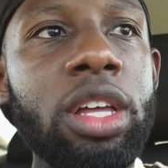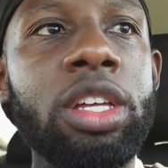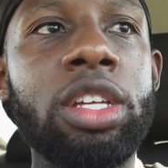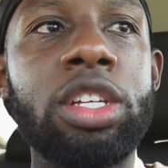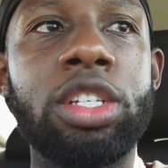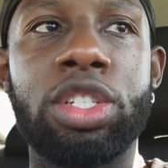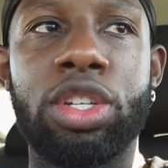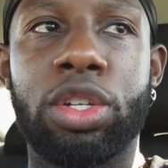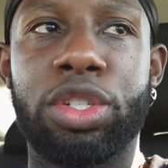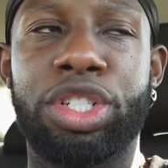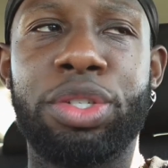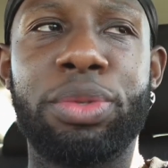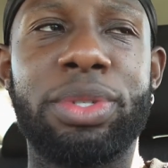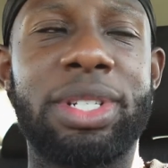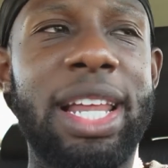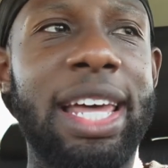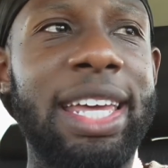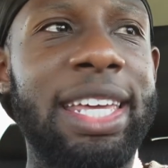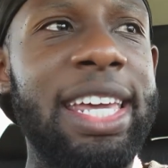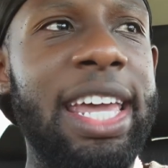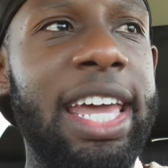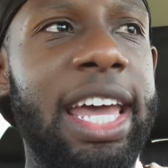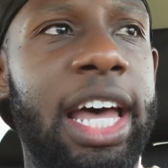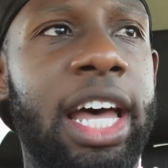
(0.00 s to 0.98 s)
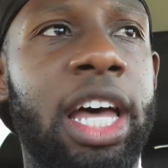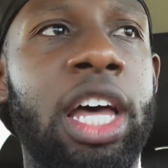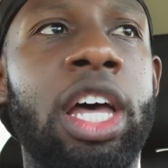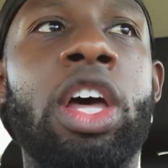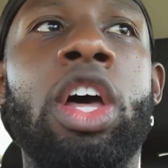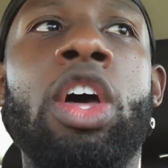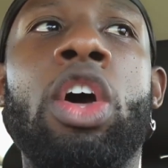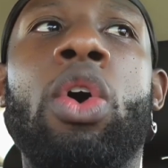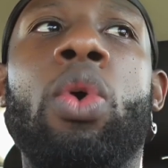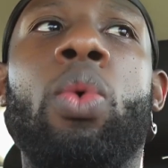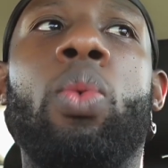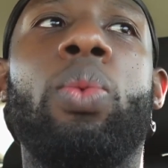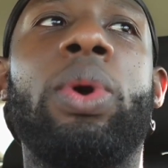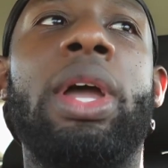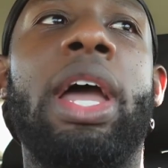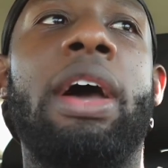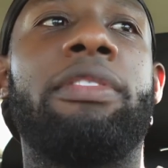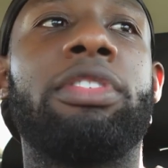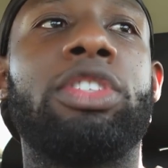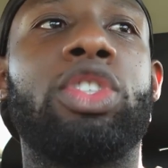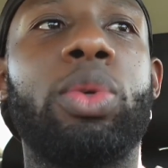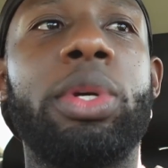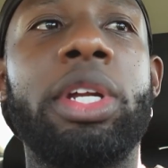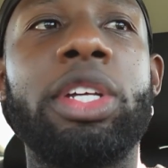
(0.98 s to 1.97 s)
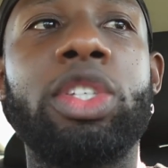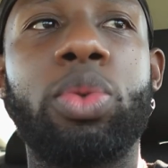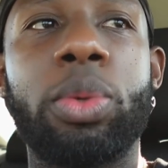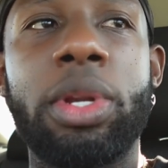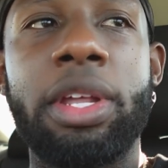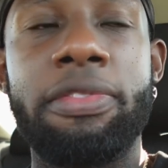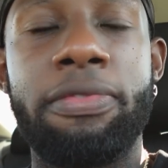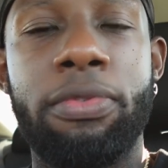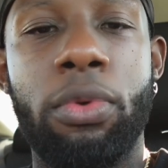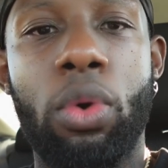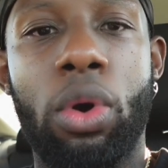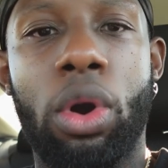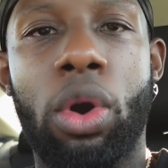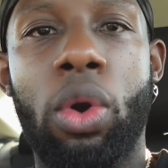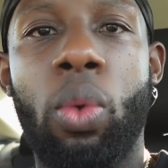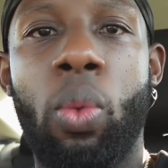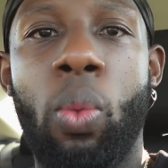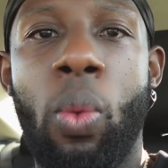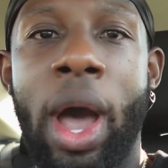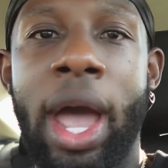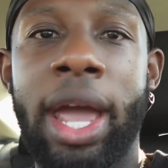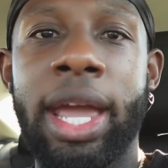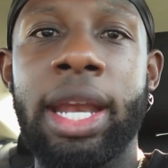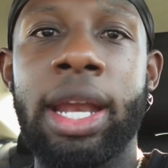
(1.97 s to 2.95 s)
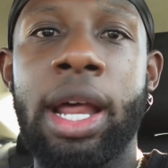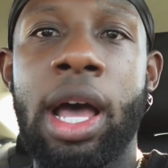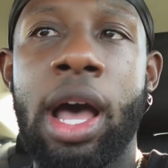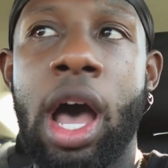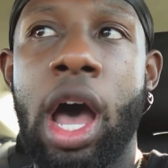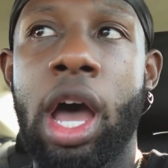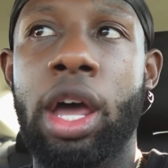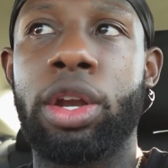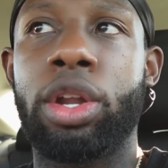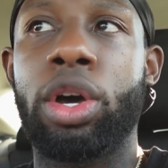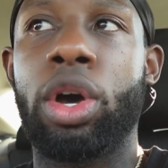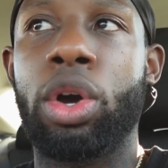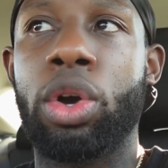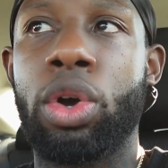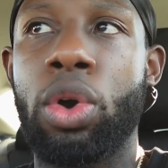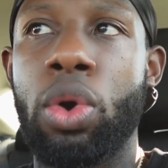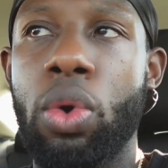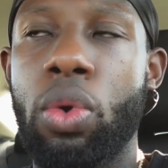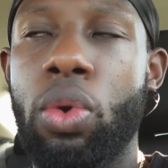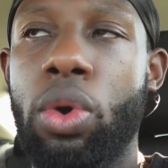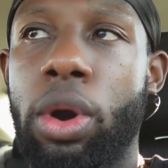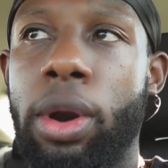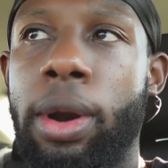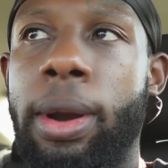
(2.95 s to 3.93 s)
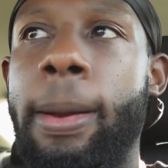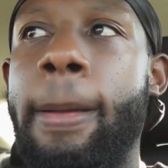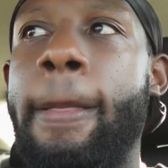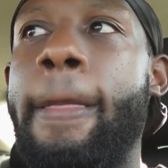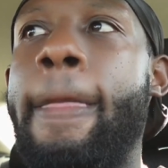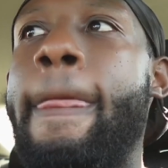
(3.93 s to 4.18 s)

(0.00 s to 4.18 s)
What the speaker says: So she was like, yeah, we have a 2024 white Honda Accord.